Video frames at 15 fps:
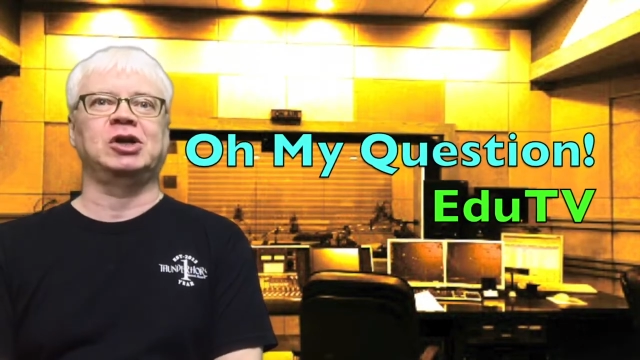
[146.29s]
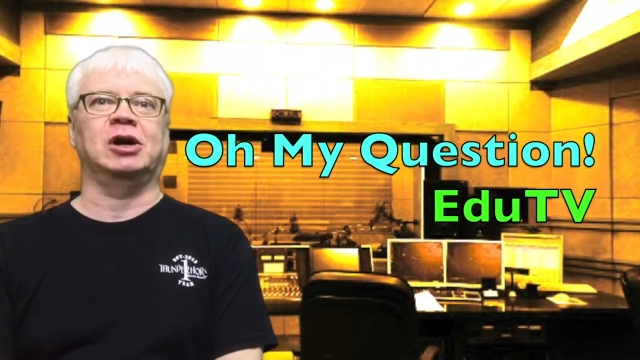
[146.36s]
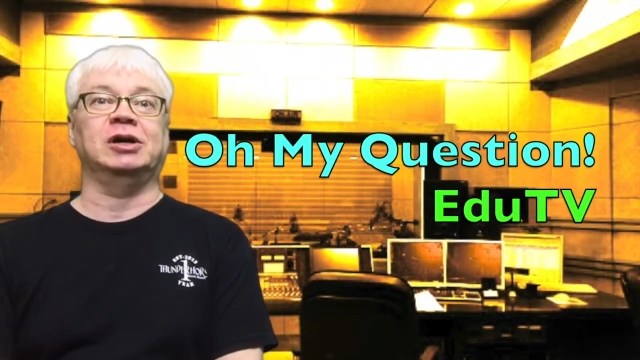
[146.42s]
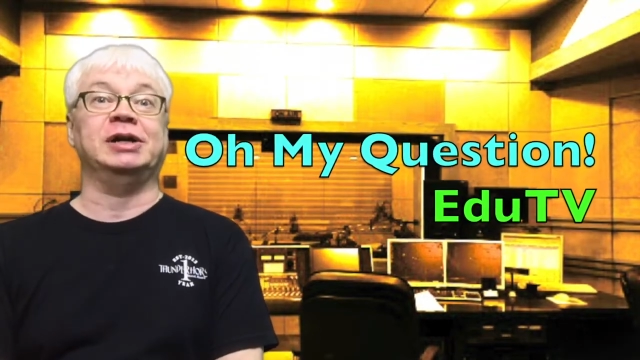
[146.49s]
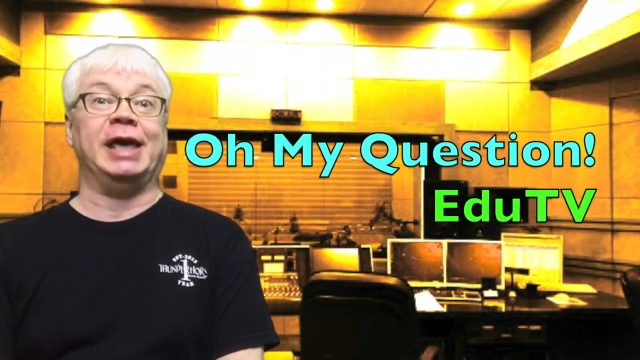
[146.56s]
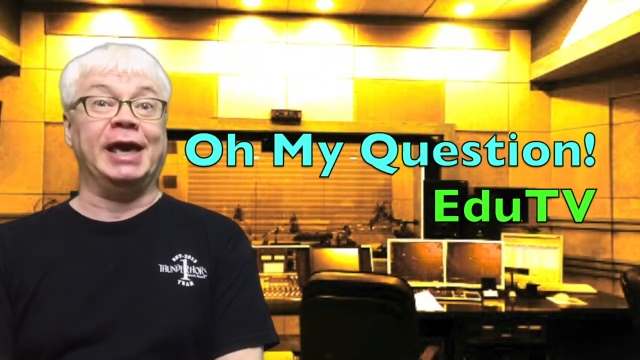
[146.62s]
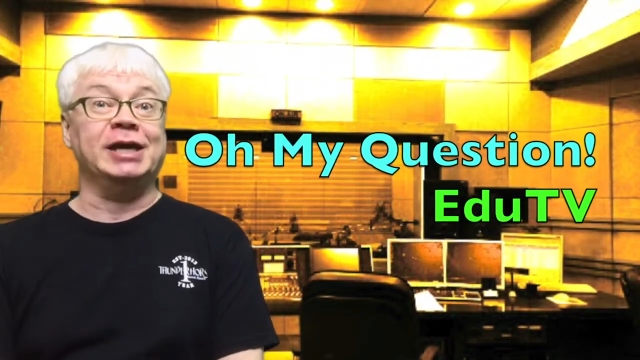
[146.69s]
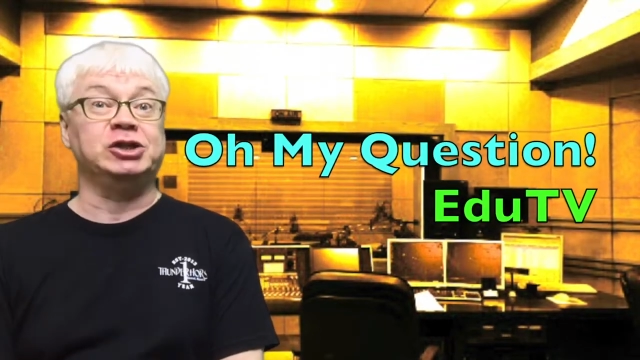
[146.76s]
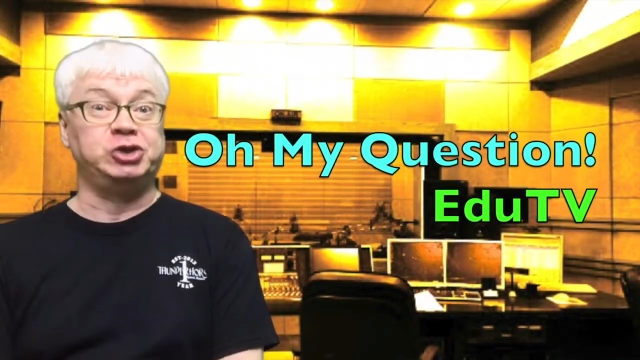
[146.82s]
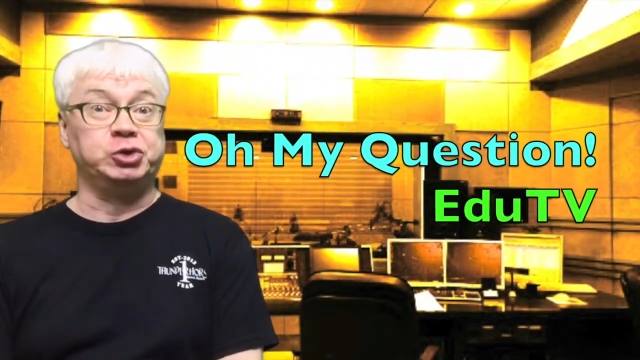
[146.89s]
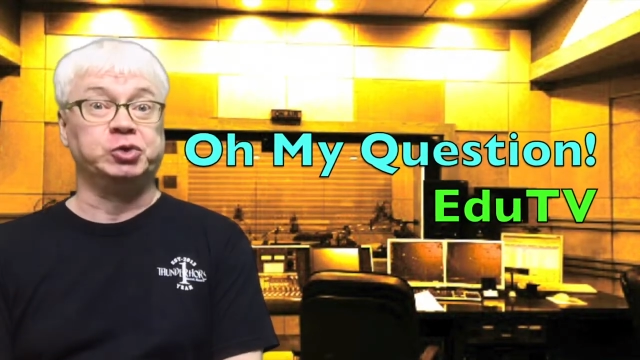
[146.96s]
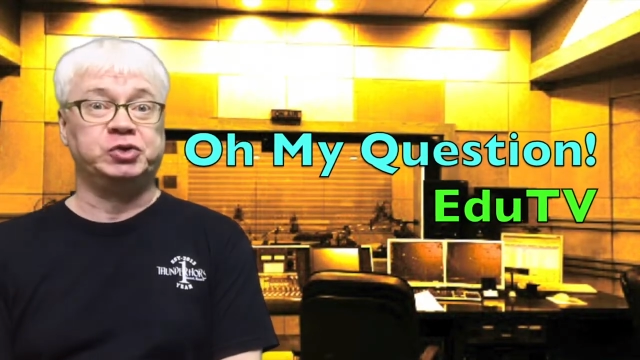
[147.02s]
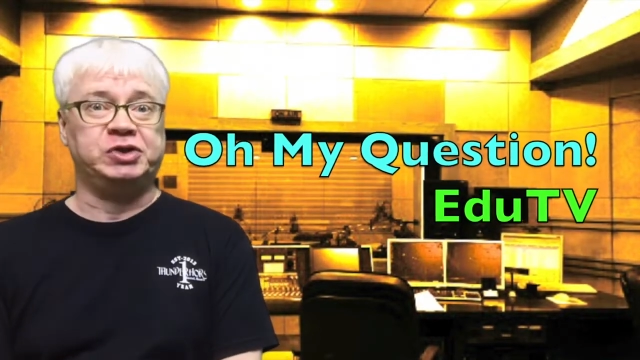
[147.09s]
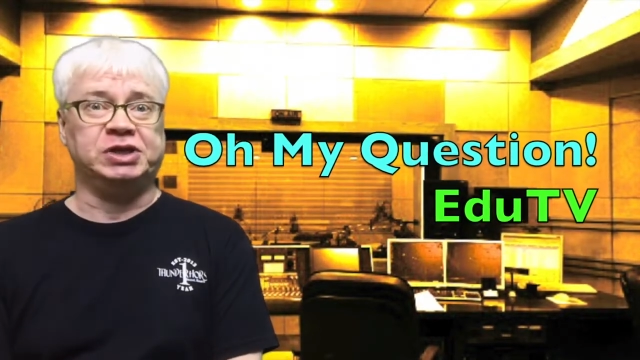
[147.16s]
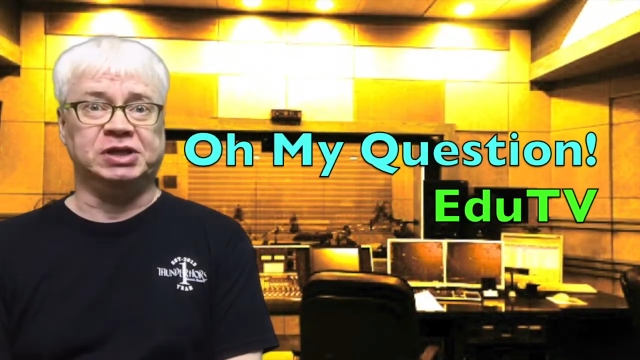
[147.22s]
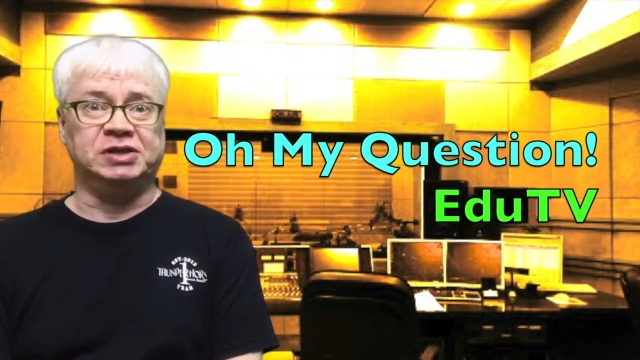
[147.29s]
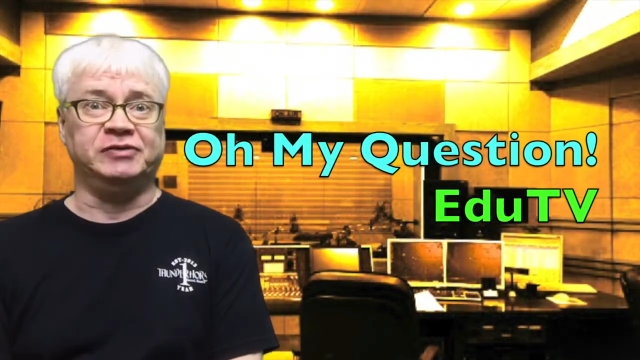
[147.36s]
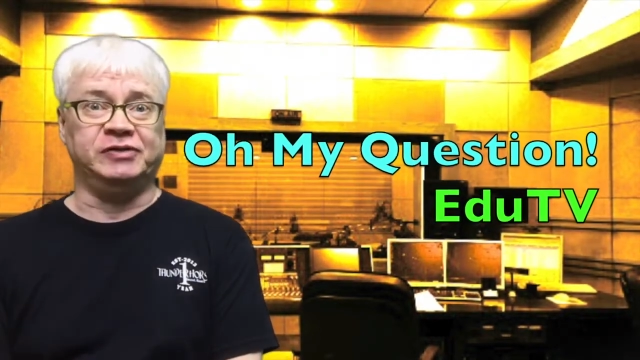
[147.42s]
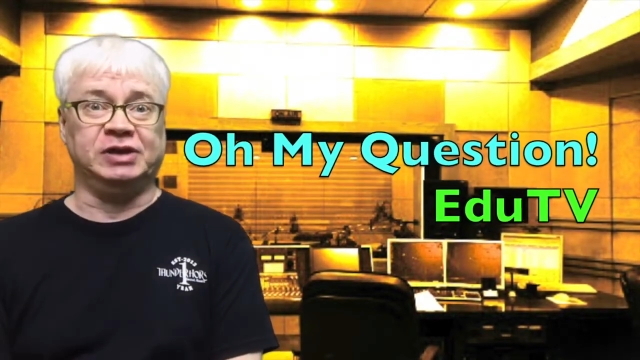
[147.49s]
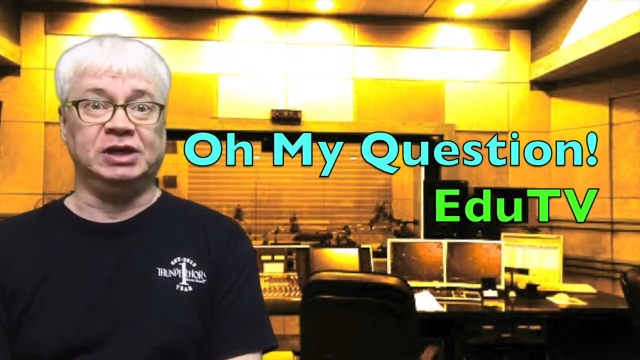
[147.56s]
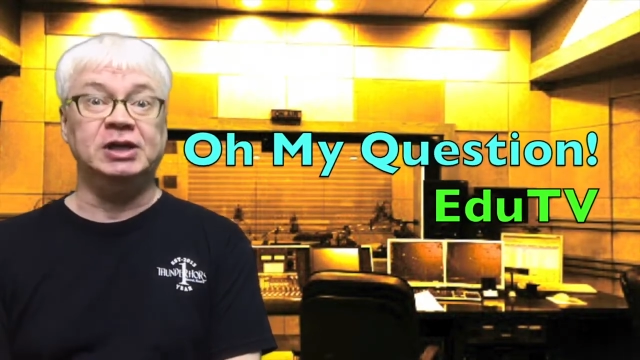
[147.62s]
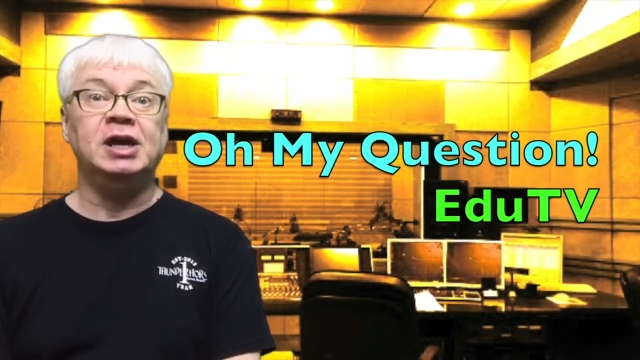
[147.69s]
on
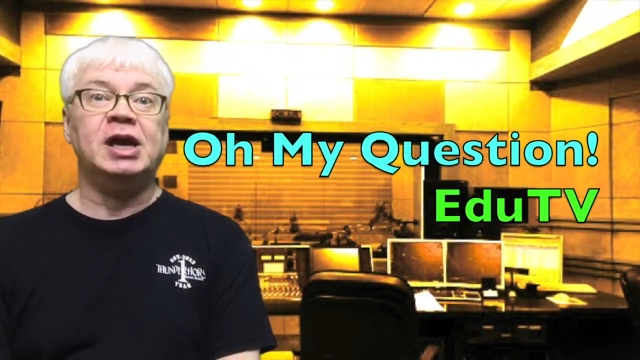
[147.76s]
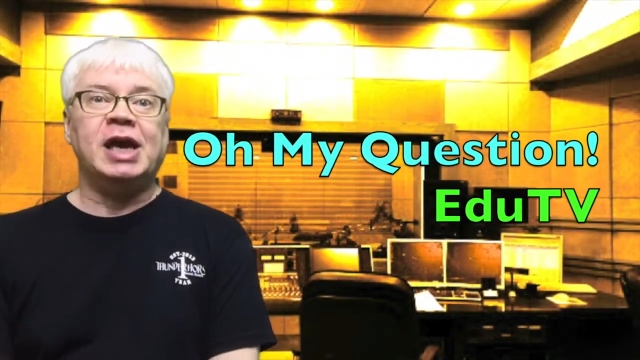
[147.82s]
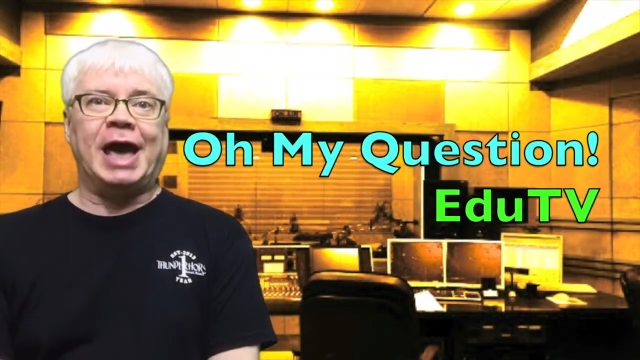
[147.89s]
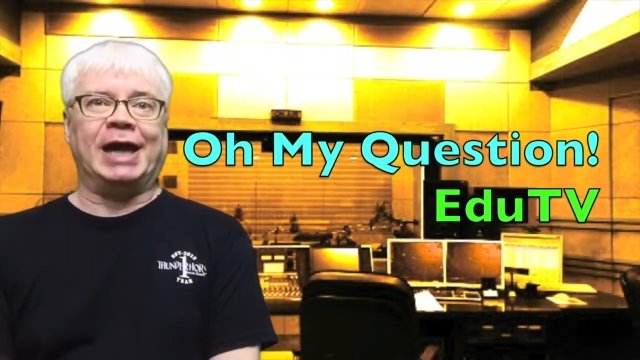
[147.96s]
EduTV,